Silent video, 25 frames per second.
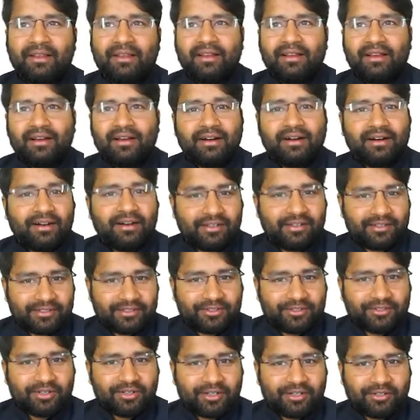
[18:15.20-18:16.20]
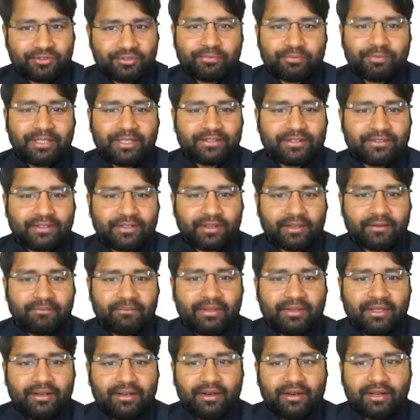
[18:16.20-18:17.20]
UPSC.
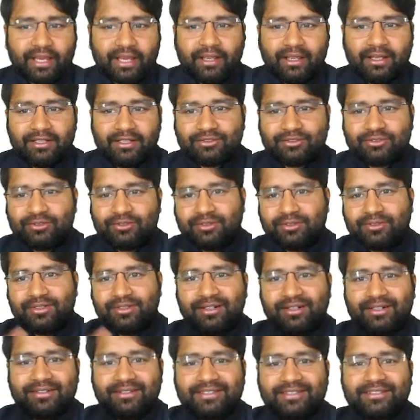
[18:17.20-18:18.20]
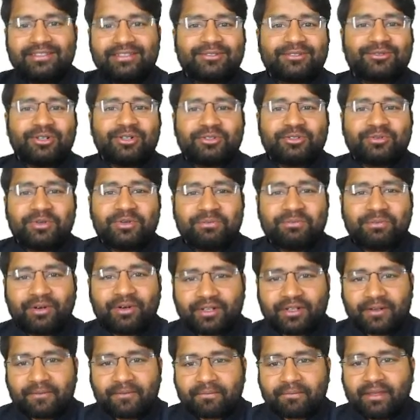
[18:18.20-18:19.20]
Okay, so this is going to be
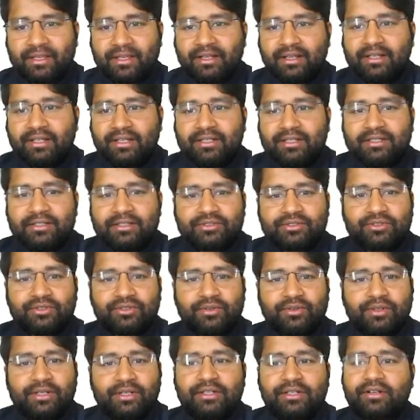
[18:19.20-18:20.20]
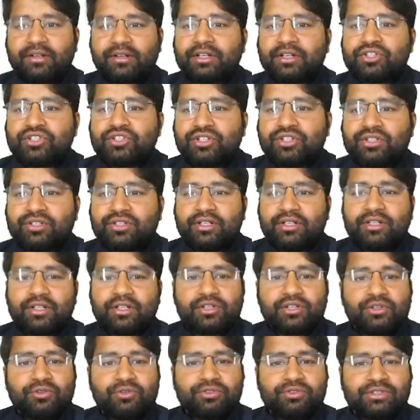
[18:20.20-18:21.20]
important. So
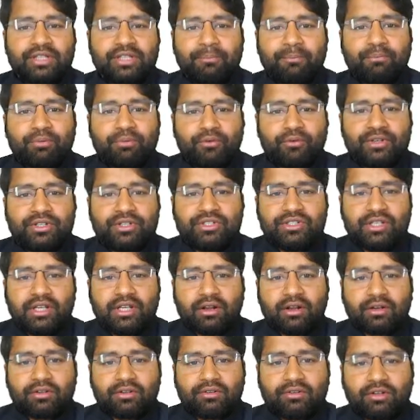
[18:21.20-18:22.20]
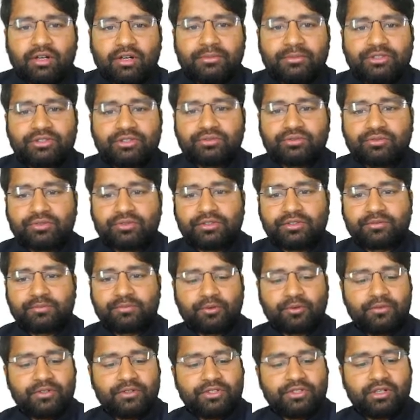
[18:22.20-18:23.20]
introduce the provincial autonomy, students.
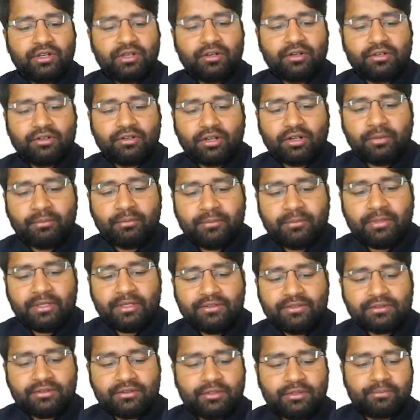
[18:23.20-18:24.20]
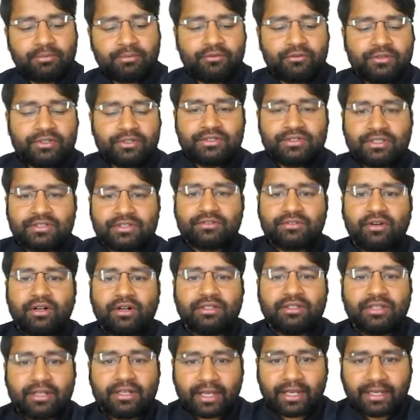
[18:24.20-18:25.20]
Provincial autonomy means the provinces
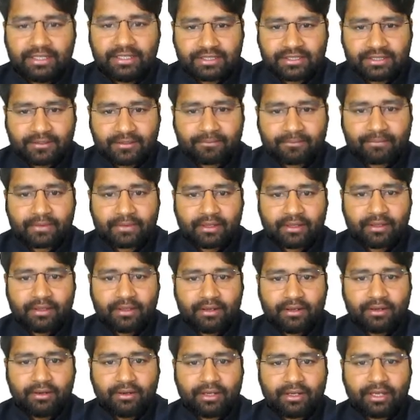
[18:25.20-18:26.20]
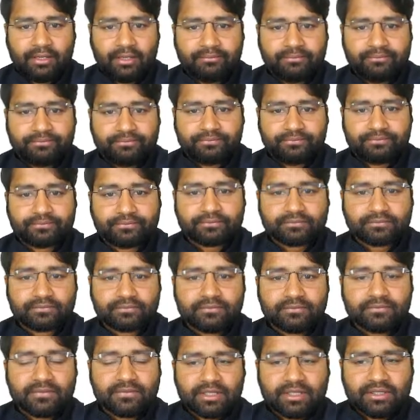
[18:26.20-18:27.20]
got the right. Okay,
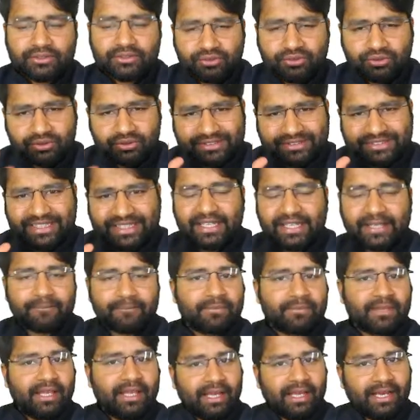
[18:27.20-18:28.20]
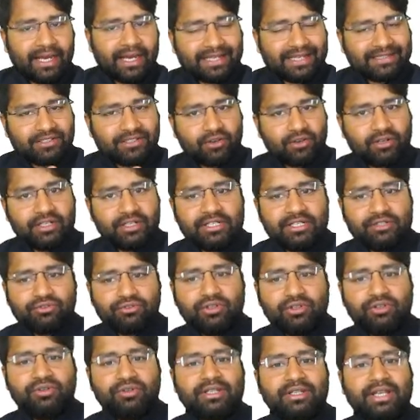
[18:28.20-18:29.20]
so see, as I already
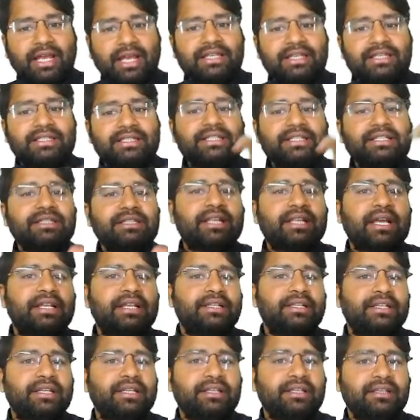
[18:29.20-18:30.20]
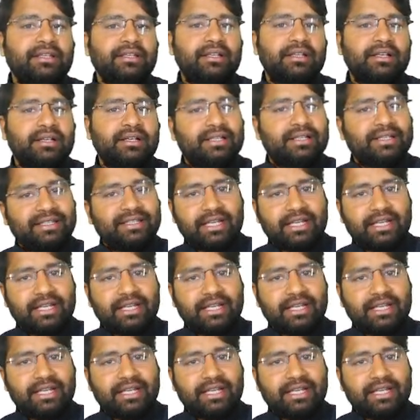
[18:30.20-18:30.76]
told you, in 1919 they